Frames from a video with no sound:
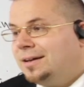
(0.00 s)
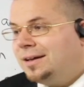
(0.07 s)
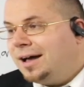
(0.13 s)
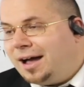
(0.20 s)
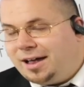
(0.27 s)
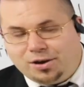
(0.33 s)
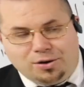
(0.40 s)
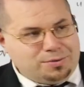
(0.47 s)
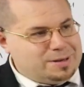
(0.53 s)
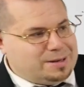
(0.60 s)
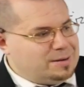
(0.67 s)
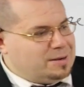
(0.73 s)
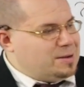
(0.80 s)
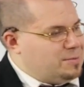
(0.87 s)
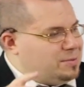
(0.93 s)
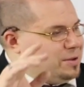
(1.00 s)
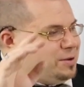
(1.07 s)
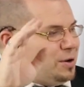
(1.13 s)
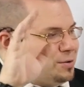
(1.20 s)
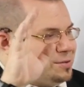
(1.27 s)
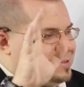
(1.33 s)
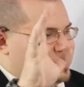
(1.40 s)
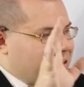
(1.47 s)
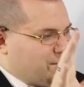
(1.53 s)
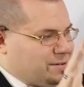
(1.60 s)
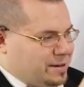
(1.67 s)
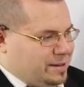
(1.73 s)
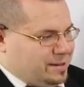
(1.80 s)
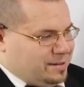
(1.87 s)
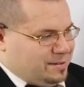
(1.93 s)
know in the notes that
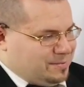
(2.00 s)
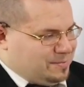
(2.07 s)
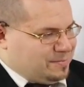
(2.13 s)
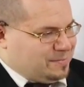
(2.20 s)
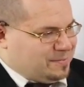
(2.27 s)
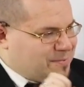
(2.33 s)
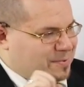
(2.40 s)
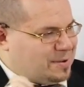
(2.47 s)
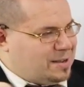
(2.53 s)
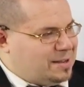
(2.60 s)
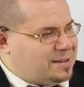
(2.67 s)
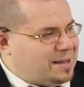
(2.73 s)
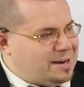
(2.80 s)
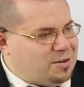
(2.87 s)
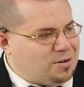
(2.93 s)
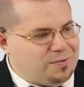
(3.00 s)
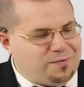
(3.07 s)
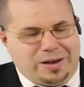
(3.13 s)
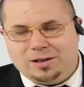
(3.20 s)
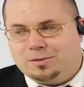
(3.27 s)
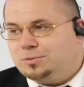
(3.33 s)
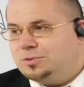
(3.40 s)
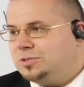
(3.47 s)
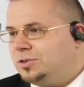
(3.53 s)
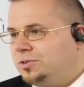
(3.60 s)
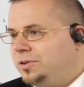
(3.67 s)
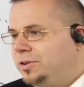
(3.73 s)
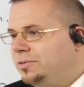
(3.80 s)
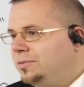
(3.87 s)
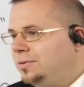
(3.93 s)
are available to
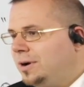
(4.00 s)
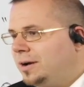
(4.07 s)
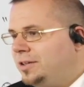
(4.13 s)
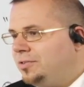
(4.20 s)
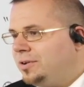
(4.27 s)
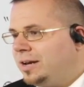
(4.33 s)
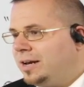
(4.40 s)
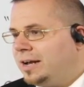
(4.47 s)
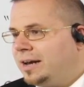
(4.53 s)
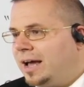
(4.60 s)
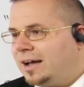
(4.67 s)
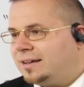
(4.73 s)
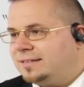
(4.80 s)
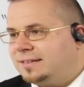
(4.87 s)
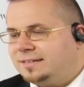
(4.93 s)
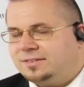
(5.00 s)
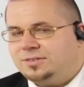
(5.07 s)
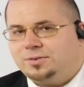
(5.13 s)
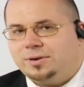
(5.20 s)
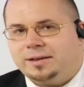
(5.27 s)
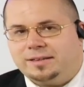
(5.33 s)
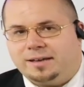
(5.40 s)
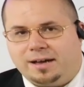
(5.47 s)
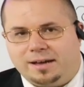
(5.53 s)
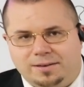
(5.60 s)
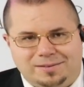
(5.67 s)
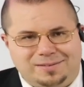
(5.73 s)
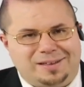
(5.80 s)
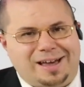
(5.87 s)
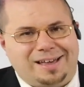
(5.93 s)
you, you can get access to it.
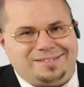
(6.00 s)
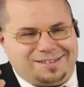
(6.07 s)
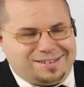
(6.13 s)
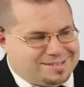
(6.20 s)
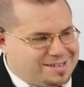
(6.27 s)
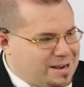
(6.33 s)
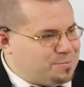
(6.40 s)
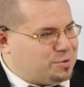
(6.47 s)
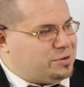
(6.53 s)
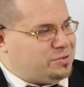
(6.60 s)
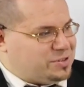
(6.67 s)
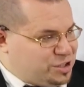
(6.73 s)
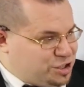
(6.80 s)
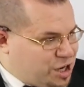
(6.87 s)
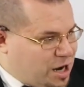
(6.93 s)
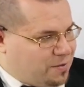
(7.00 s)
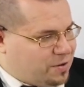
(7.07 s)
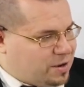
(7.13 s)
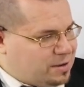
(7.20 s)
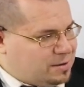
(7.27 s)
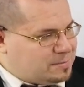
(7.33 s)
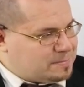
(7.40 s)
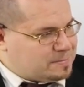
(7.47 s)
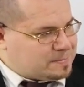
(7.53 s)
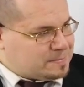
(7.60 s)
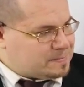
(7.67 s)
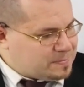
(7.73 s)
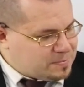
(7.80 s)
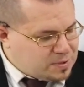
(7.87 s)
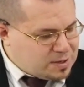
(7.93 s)
Has an example using Java.
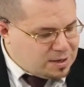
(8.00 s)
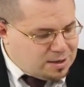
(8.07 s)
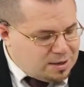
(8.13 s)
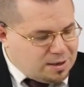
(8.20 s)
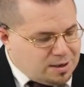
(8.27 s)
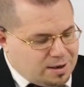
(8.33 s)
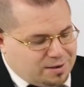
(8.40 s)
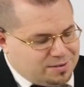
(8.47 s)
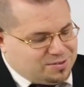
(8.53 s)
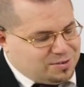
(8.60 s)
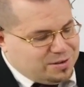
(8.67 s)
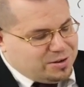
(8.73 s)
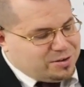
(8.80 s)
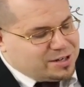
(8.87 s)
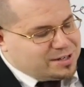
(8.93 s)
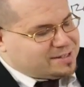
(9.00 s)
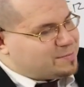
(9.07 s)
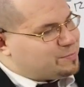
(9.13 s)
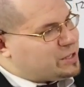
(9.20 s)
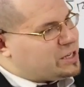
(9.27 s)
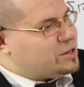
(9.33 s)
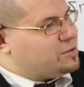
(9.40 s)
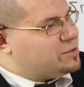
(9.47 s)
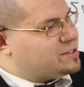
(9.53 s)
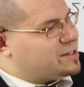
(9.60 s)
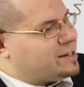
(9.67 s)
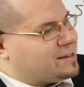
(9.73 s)
So you could just simply use an